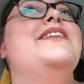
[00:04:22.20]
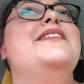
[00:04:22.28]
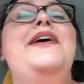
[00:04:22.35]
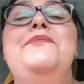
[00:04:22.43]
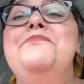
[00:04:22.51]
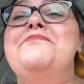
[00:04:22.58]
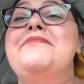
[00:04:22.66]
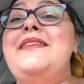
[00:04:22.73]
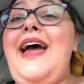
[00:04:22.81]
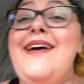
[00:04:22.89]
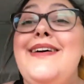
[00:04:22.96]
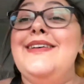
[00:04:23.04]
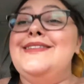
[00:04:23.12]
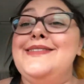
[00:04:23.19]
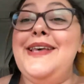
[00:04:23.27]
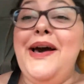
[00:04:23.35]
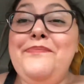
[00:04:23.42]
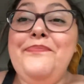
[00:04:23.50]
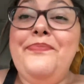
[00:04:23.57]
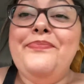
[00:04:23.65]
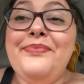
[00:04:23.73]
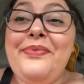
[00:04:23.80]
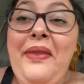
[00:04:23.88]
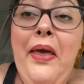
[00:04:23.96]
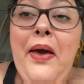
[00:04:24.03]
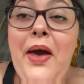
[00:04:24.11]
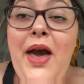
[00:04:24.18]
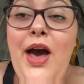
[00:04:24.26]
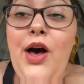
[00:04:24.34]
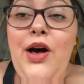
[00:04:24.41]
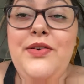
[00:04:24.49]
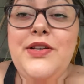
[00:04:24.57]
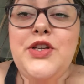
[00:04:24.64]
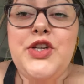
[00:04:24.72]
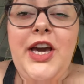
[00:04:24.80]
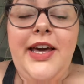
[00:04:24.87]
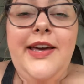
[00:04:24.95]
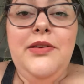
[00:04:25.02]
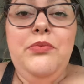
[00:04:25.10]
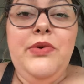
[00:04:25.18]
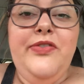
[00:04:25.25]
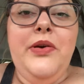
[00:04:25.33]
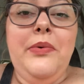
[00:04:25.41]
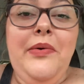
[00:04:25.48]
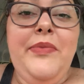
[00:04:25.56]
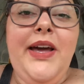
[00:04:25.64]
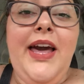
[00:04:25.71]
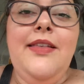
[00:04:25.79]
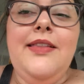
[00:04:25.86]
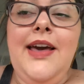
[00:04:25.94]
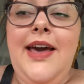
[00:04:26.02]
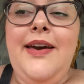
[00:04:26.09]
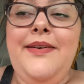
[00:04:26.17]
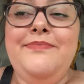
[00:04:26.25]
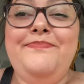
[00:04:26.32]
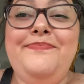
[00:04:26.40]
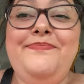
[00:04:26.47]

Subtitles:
Yeah. So I'll check in with you when we get there.